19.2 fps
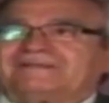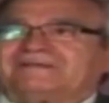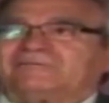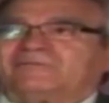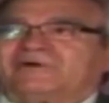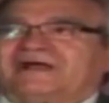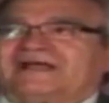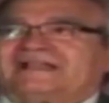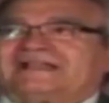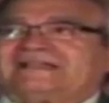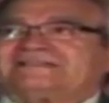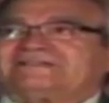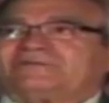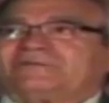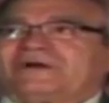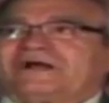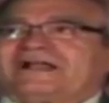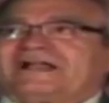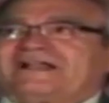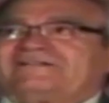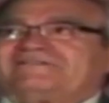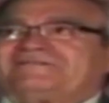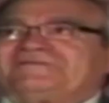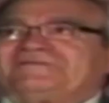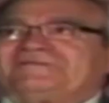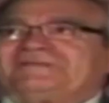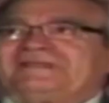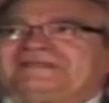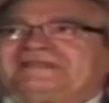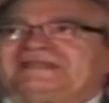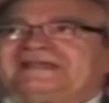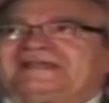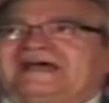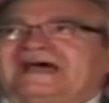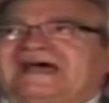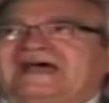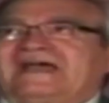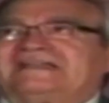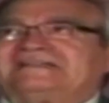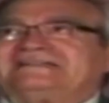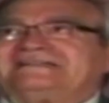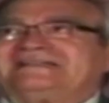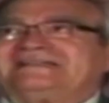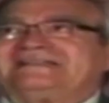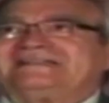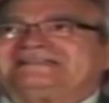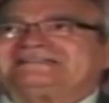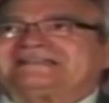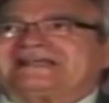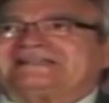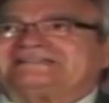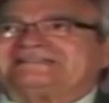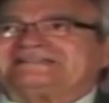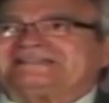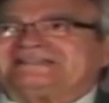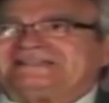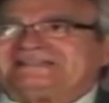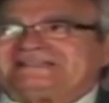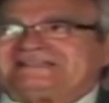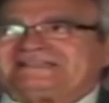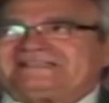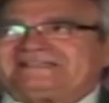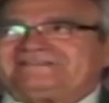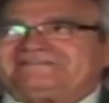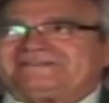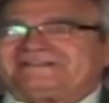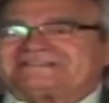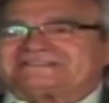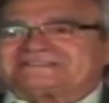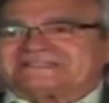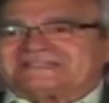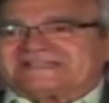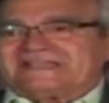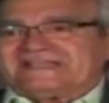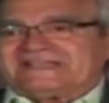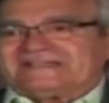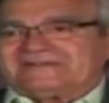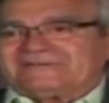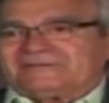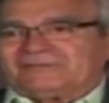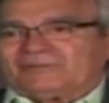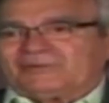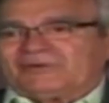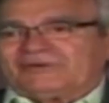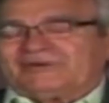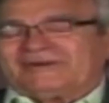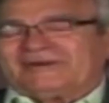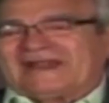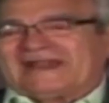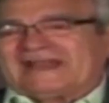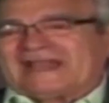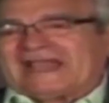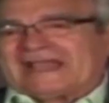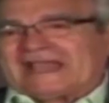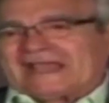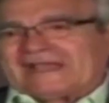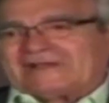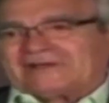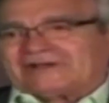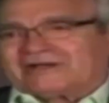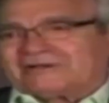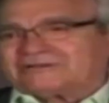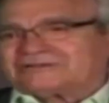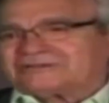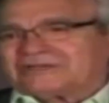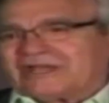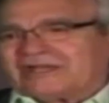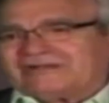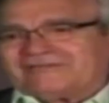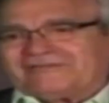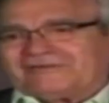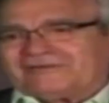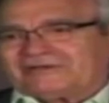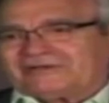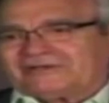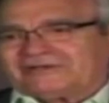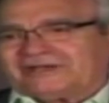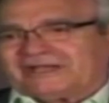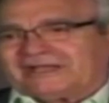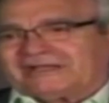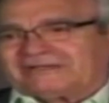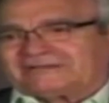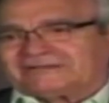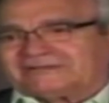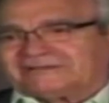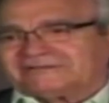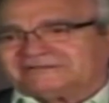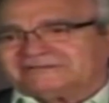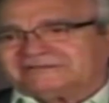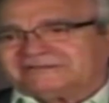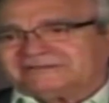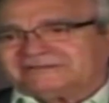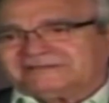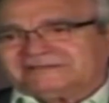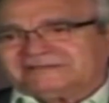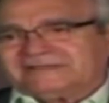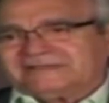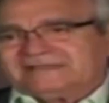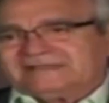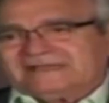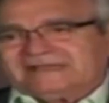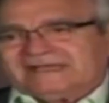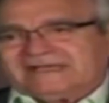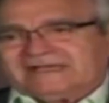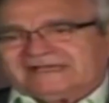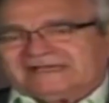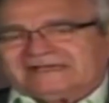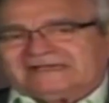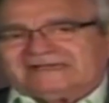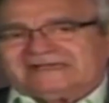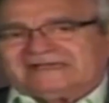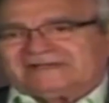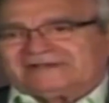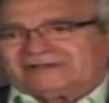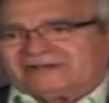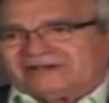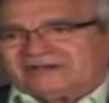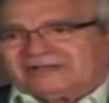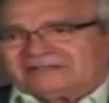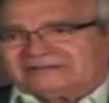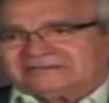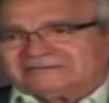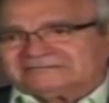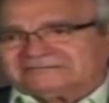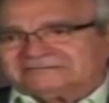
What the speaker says: Well, at 12, I did a little investigating report, and I anchored. I was not a very good anchor at all.